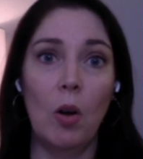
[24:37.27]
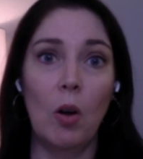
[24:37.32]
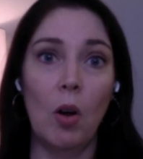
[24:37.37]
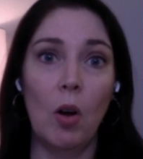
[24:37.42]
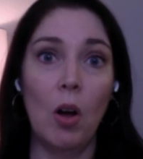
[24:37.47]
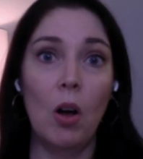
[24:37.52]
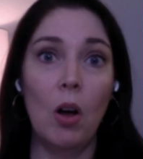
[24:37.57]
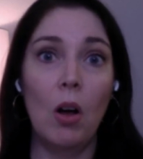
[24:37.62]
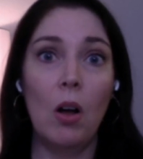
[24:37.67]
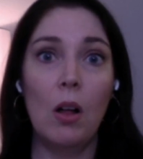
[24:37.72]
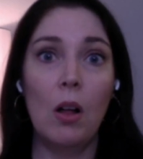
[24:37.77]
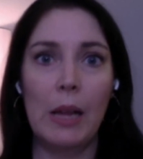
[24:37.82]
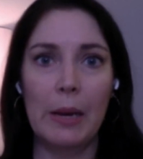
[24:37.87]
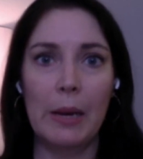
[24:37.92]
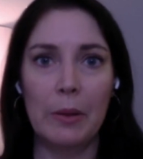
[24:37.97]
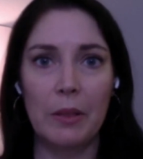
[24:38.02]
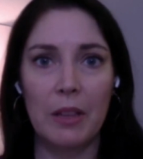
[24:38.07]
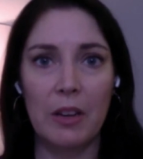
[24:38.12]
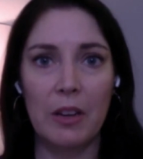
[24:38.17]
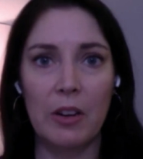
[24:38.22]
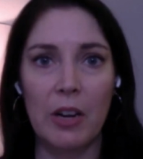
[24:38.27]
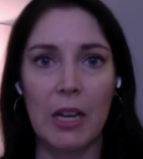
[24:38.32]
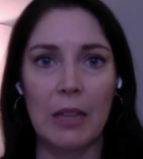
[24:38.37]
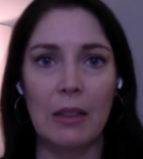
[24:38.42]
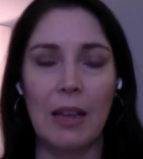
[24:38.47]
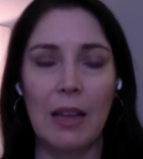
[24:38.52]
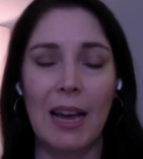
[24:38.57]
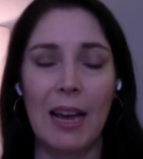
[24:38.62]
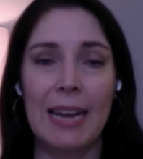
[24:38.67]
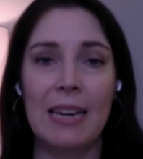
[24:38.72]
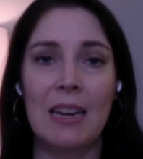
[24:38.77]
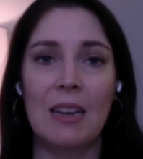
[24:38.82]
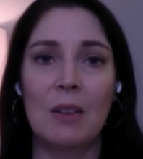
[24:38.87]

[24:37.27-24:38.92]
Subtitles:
all out there online.